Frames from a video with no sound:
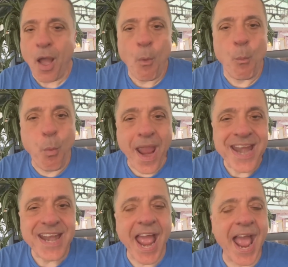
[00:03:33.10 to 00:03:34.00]

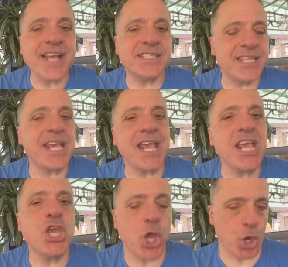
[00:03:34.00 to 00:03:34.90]
when has the
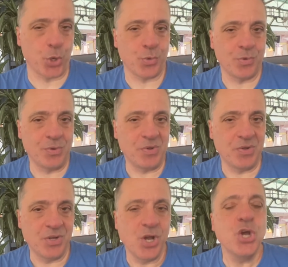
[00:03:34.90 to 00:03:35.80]
EU
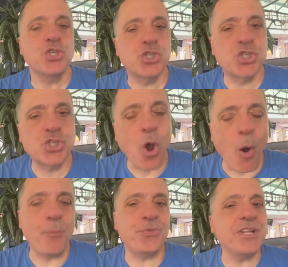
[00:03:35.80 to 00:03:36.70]

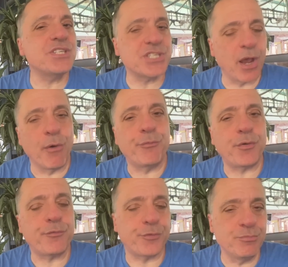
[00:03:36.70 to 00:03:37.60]
stopped itself
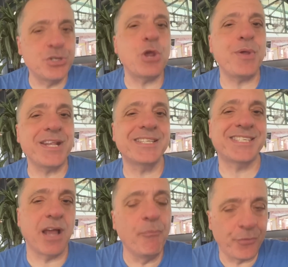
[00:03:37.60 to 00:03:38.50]
from doing
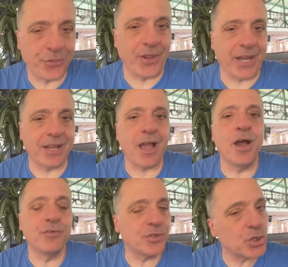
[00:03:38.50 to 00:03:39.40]
something
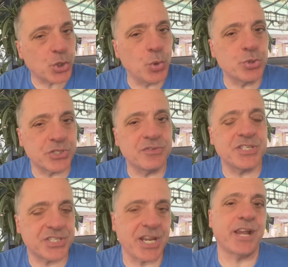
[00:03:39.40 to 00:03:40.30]
over the course of
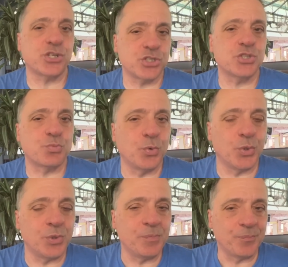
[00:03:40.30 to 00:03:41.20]
this sanctions
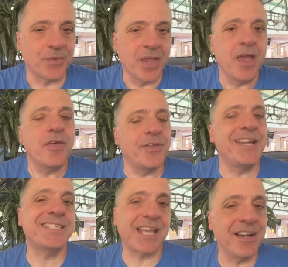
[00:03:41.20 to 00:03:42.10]
war that
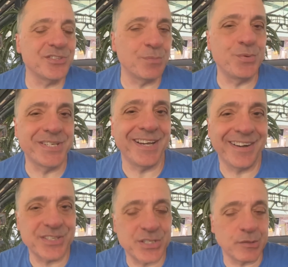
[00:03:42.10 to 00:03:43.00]
is
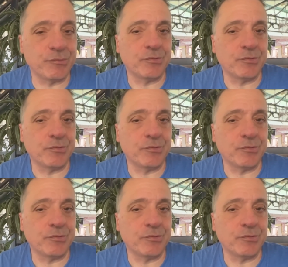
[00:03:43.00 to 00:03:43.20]
counterproductive?